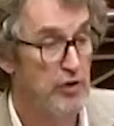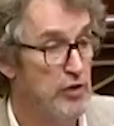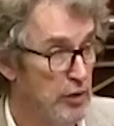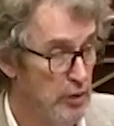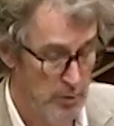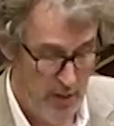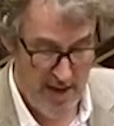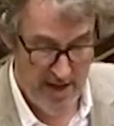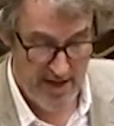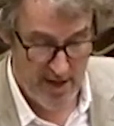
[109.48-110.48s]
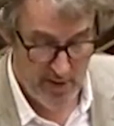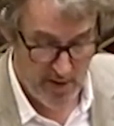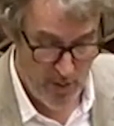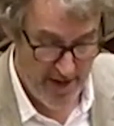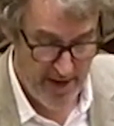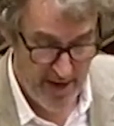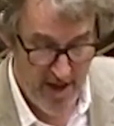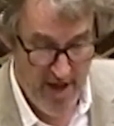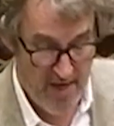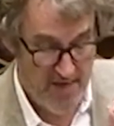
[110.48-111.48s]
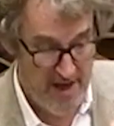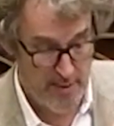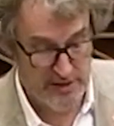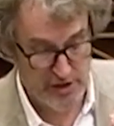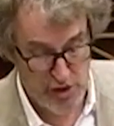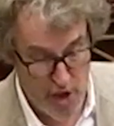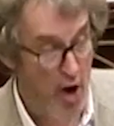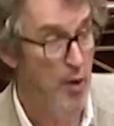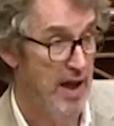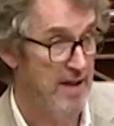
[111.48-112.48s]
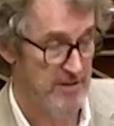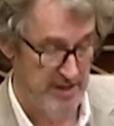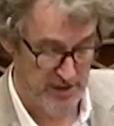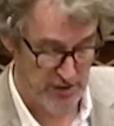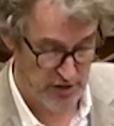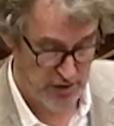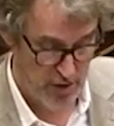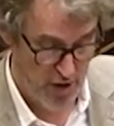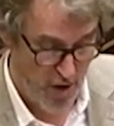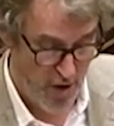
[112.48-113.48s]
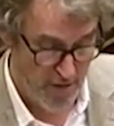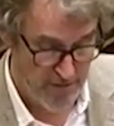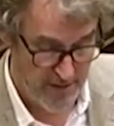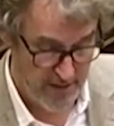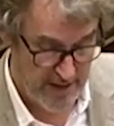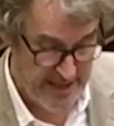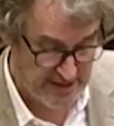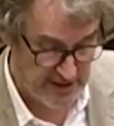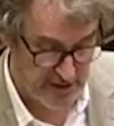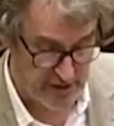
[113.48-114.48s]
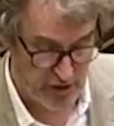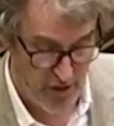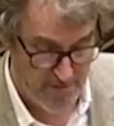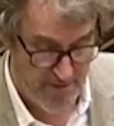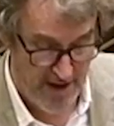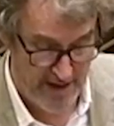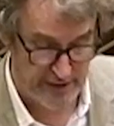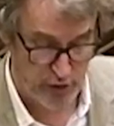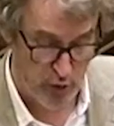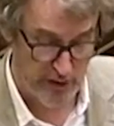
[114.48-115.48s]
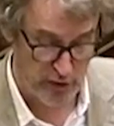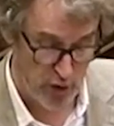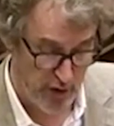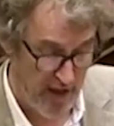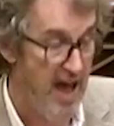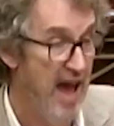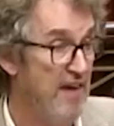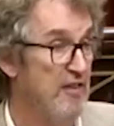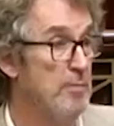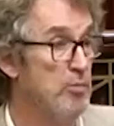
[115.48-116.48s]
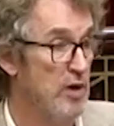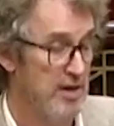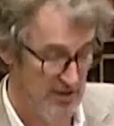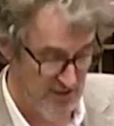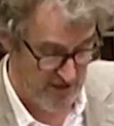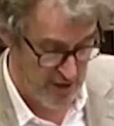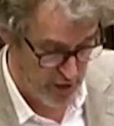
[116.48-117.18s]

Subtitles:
to an area where there is no evidence of incidents of violence or disorder having previously